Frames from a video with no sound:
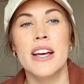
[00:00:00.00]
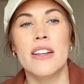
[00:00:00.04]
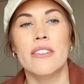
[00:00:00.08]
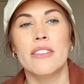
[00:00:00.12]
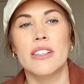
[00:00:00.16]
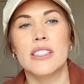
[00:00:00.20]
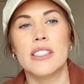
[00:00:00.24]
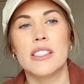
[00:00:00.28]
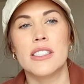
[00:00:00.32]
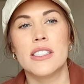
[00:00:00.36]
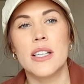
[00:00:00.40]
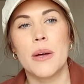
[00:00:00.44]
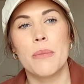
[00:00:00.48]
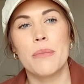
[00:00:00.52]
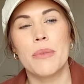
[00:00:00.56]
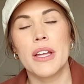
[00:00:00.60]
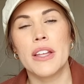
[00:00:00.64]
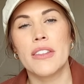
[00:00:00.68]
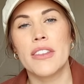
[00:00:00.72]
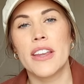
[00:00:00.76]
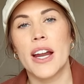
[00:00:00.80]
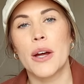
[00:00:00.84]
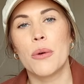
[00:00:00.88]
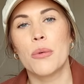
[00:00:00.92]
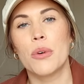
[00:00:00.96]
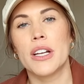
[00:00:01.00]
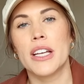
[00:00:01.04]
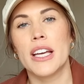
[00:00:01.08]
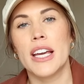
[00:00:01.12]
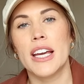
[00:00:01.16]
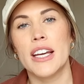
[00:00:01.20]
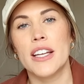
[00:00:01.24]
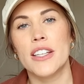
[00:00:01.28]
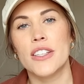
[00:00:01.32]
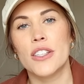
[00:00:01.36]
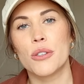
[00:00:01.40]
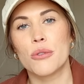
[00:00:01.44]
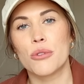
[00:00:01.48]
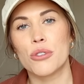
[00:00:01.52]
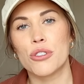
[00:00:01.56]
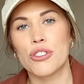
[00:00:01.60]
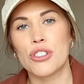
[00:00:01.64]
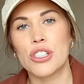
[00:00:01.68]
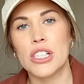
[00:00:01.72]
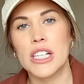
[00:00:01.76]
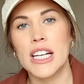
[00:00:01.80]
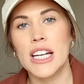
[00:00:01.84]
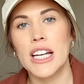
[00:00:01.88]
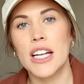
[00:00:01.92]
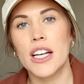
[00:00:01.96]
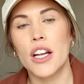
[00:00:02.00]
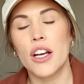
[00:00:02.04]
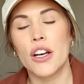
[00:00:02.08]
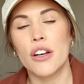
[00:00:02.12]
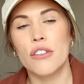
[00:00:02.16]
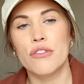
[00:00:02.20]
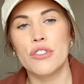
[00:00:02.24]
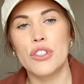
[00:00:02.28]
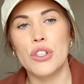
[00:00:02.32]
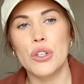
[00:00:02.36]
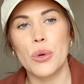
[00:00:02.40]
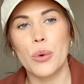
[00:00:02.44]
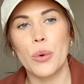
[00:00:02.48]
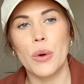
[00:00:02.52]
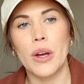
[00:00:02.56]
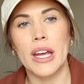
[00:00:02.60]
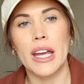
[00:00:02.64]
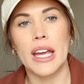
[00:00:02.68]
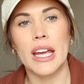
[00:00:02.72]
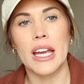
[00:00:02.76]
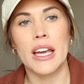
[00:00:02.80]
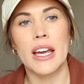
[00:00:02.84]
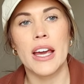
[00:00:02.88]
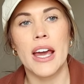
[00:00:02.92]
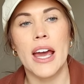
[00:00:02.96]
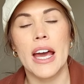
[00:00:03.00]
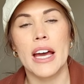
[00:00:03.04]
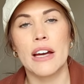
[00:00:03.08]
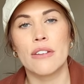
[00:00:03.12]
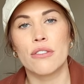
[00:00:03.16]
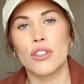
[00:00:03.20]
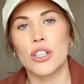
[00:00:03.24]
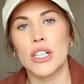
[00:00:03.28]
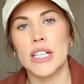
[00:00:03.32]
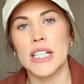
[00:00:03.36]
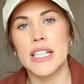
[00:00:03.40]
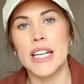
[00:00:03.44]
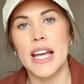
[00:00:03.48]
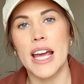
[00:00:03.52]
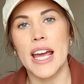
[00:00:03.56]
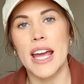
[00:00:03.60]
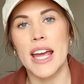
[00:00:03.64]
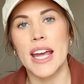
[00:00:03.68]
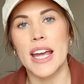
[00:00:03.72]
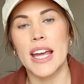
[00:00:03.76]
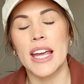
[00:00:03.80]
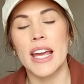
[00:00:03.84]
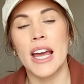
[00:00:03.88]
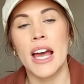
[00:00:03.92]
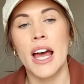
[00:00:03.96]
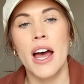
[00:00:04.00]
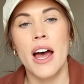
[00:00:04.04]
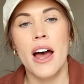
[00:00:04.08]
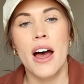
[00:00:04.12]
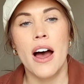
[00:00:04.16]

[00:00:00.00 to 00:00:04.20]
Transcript: This is something that I want to get in the routine of doing every day.